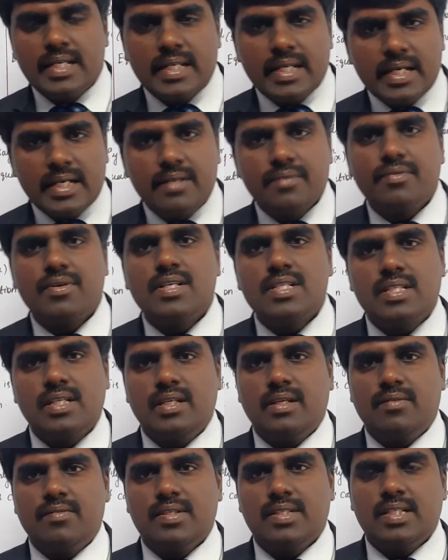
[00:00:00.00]
differential
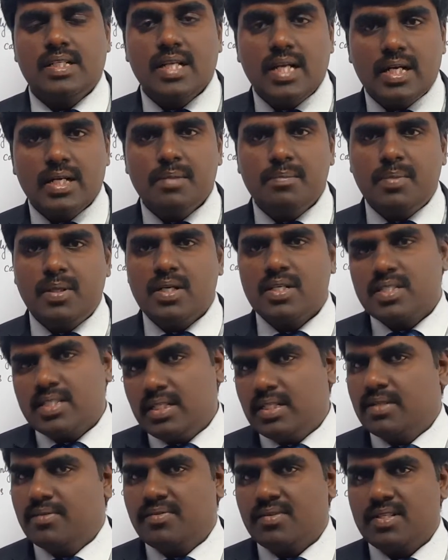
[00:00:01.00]
equation and partial
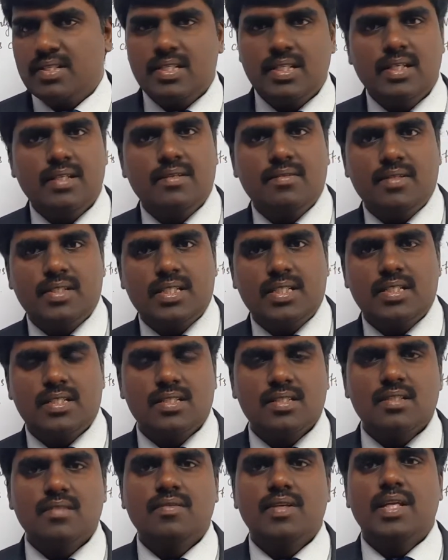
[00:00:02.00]
differential equation?
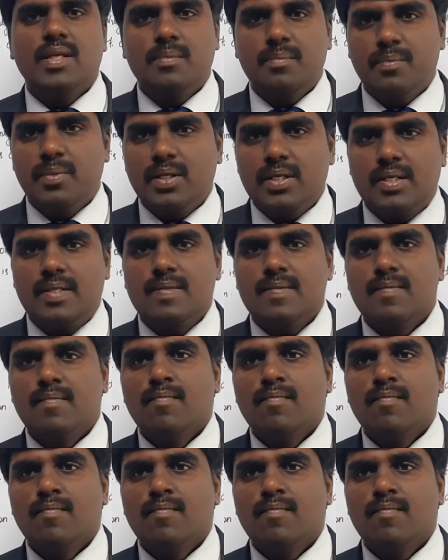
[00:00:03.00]
This is very important.